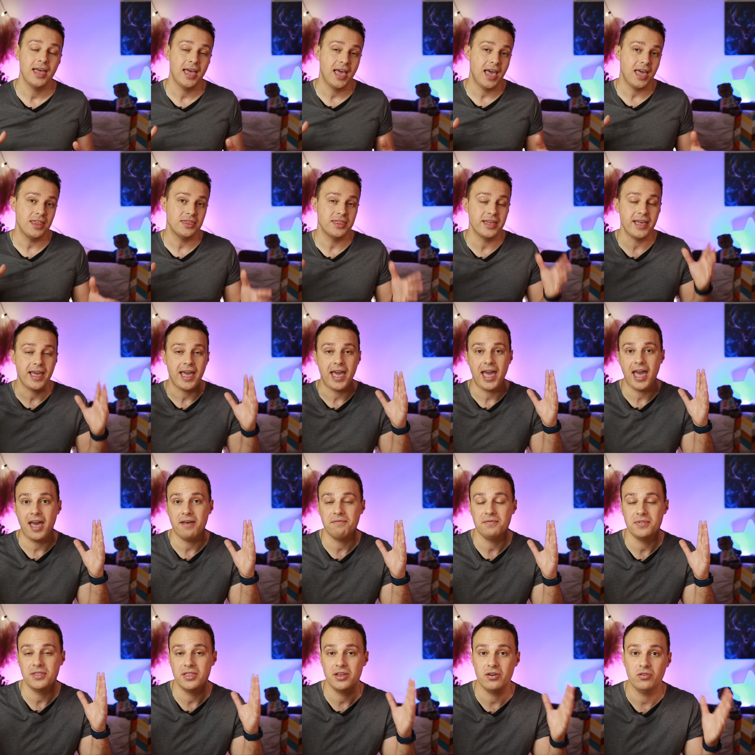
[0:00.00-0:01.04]
and they
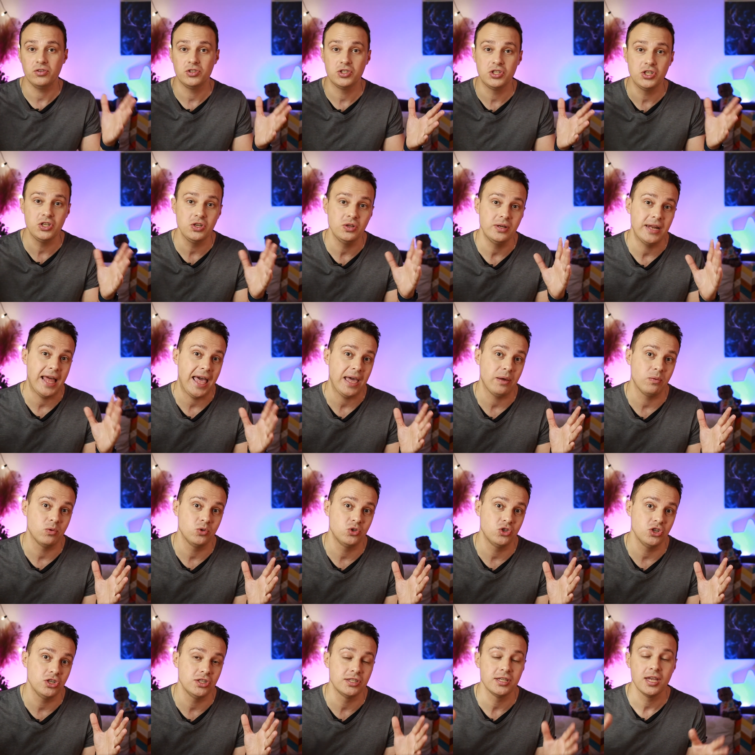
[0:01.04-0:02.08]
have their two
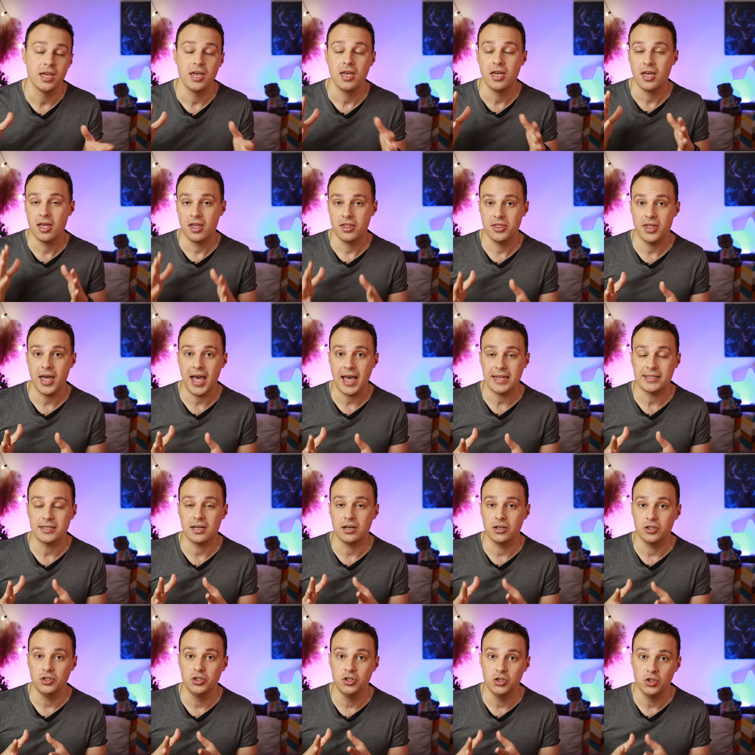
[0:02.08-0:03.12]
languages that
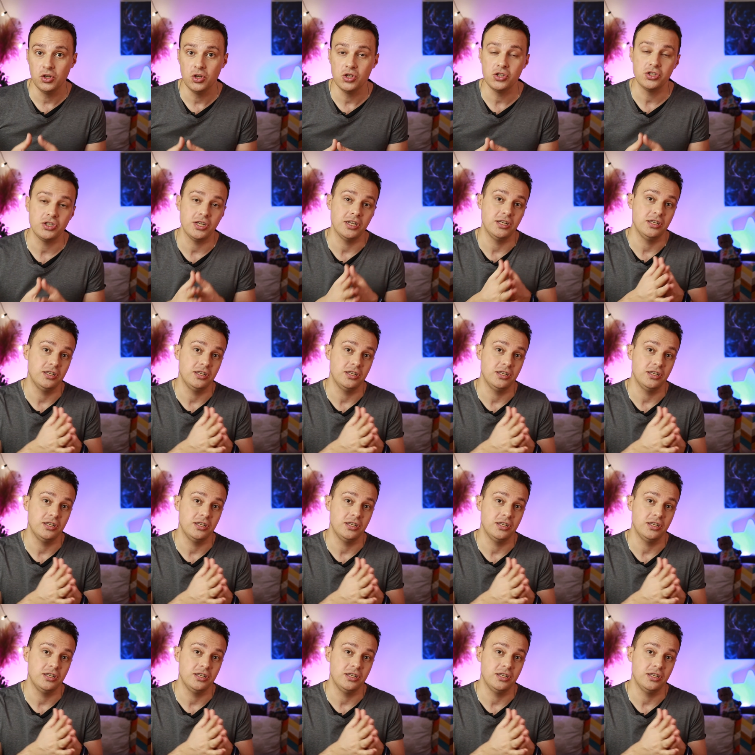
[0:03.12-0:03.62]
are used in